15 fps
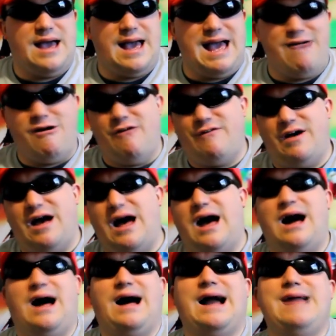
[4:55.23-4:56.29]
However,
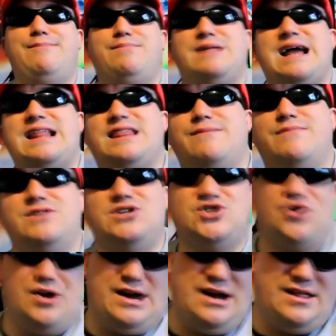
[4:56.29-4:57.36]
I played the
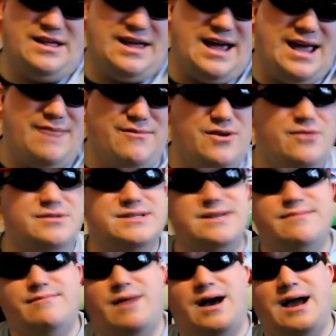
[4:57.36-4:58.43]
majority of the game
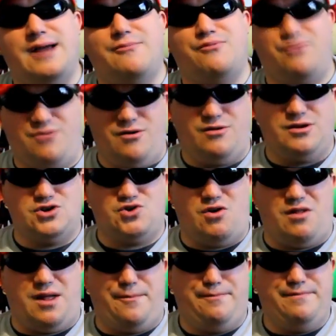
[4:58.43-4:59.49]
using my Pro
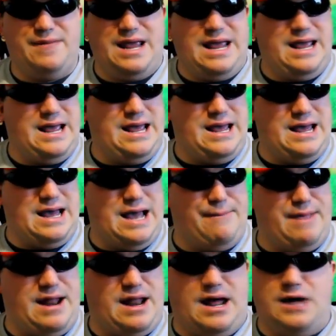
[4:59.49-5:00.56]
Controller. I
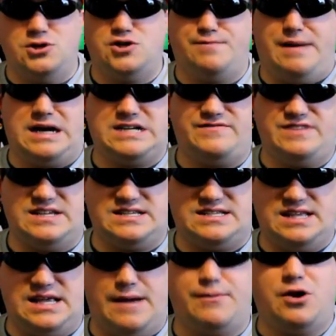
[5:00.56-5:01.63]
paid $100 for this
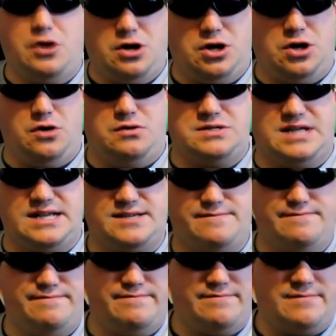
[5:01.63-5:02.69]
thing, I'm gonna use it.
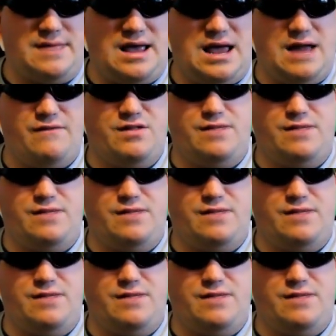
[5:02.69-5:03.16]
And for